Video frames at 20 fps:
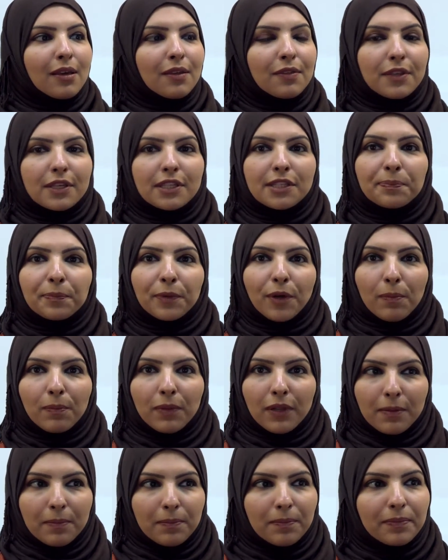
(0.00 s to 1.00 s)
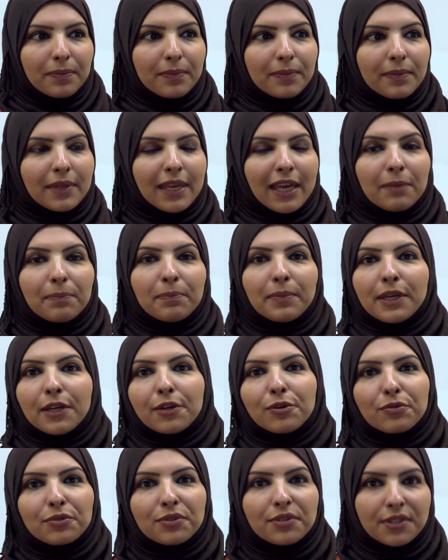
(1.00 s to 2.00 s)
This problem can be
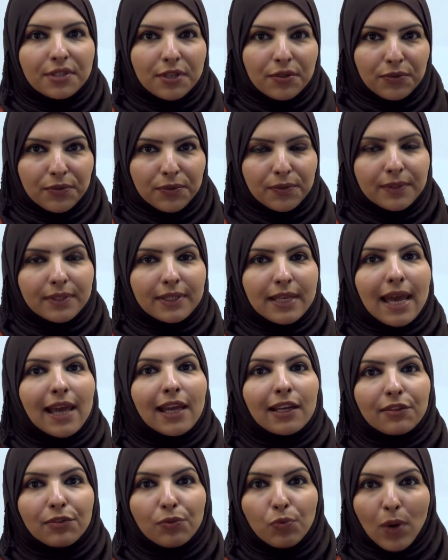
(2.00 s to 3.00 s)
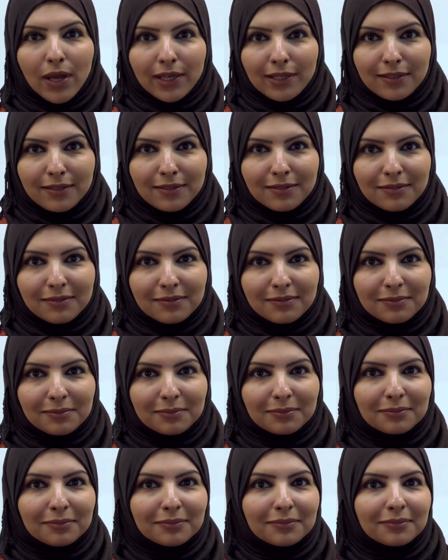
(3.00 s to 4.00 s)
considered a health one.
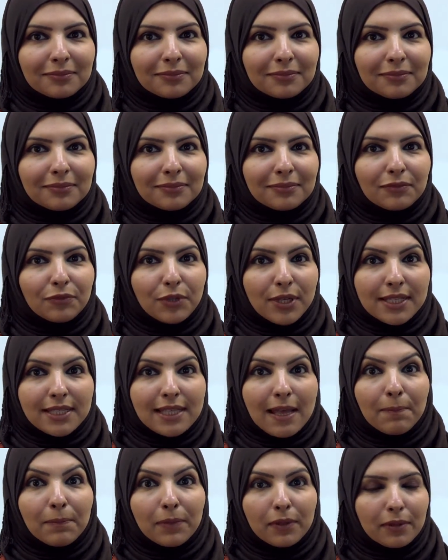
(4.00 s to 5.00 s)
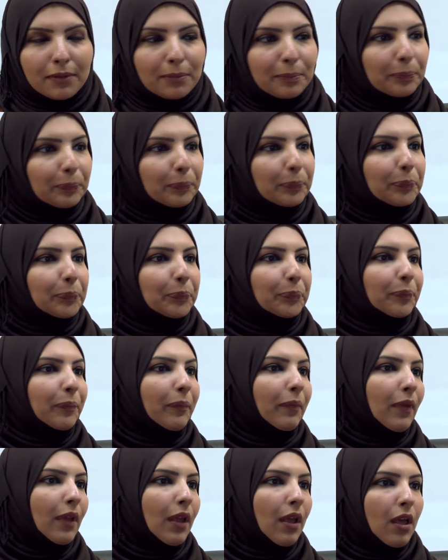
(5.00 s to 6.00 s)
For example,
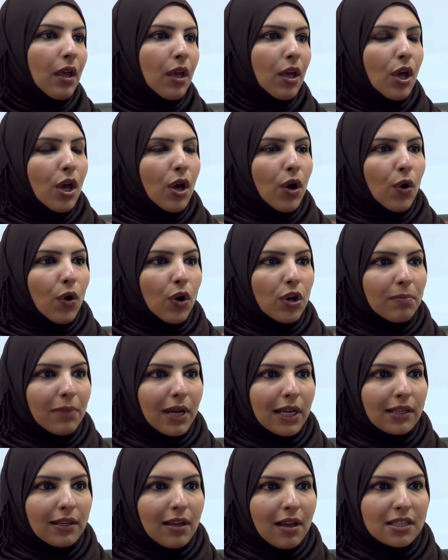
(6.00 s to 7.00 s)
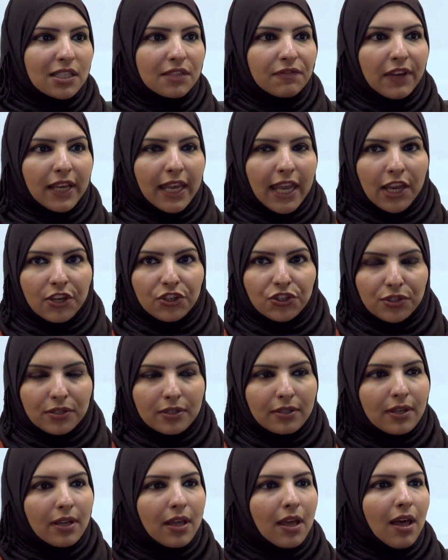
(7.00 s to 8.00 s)
on my last
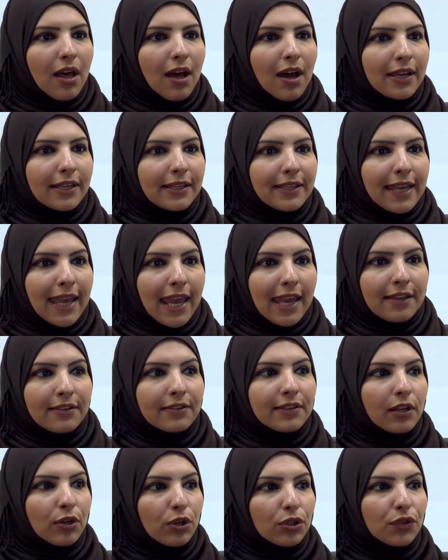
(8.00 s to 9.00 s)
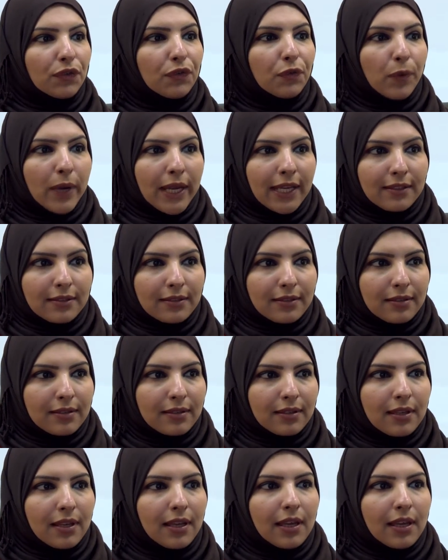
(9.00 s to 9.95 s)
vacation, I gained a lot of weight.